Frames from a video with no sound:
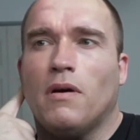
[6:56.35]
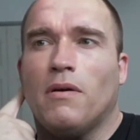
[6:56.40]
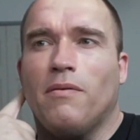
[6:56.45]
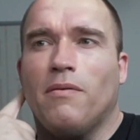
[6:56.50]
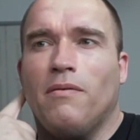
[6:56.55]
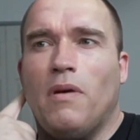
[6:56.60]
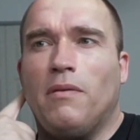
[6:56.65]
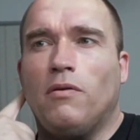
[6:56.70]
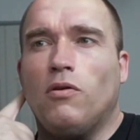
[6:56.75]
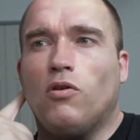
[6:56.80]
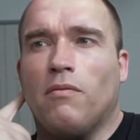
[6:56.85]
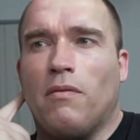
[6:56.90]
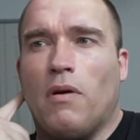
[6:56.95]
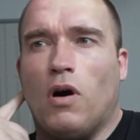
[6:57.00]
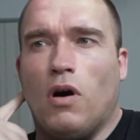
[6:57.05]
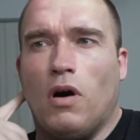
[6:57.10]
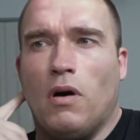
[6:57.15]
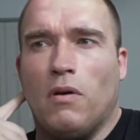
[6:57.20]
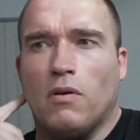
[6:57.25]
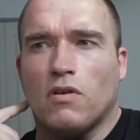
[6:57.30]
Maybe
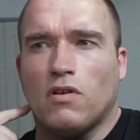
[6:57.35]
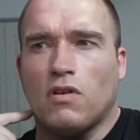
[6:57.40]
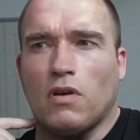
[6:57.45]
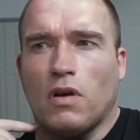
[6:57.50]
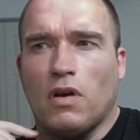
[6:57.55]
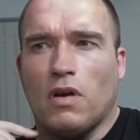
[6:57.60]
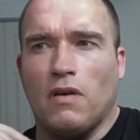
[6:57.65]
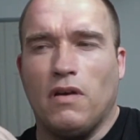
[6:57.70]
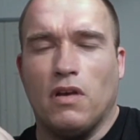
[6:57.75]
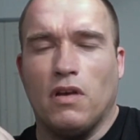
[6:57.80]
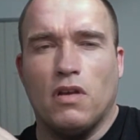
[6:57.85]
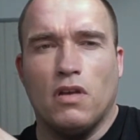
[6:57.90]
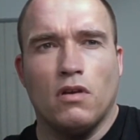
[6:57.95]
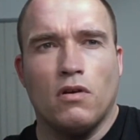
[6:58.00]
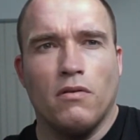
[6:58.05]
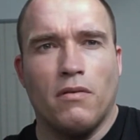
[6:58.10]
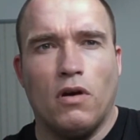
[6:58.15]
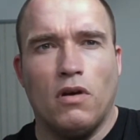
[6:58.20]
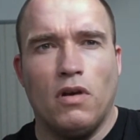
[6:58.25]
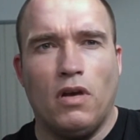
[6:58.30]
tomorrow I will start on that
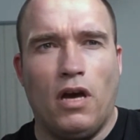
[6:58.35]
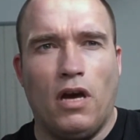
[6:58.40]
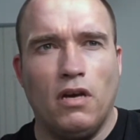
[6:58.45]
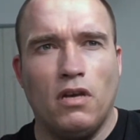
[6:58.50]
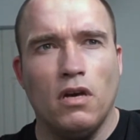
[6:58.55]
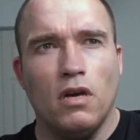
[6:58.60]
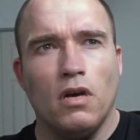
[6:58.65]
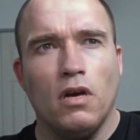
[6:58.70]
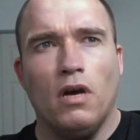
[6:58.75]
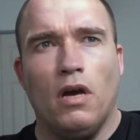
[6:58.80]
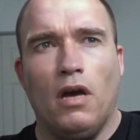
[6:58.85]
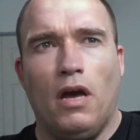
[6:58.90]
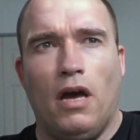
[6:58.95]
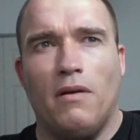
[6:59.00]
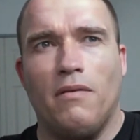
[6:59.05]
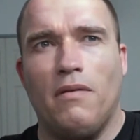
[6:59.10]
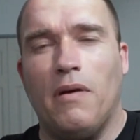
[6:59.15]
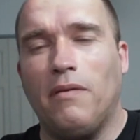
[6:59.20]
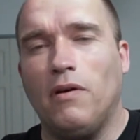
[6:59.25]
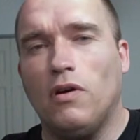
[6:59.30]
tomorrow night, and
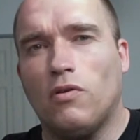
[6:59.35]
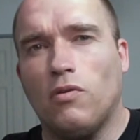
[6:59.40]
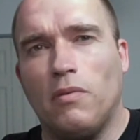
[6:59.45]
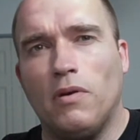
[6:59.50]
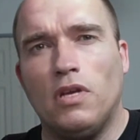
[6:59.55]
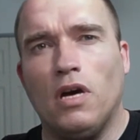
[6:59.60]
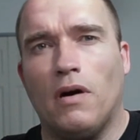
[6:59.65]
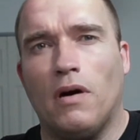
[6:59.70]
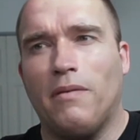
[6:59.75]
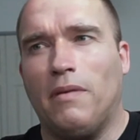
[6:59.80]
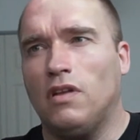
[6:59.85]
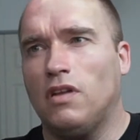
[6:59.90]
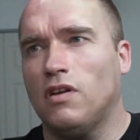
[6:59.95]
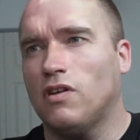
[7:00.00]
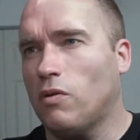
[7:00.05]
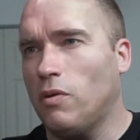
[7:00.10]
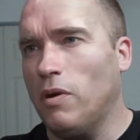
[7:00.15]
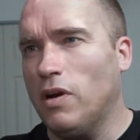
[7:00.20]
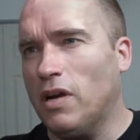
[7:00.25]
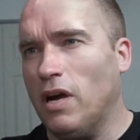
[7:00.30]
maybe it will be done by this
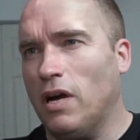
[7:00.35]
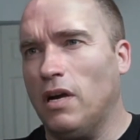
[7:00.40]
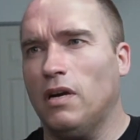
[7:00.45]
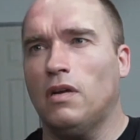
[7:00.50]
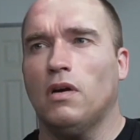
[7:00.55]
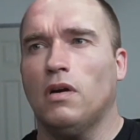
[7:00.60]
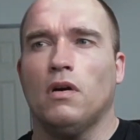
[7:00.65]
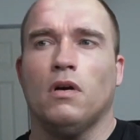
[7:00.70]
weekend.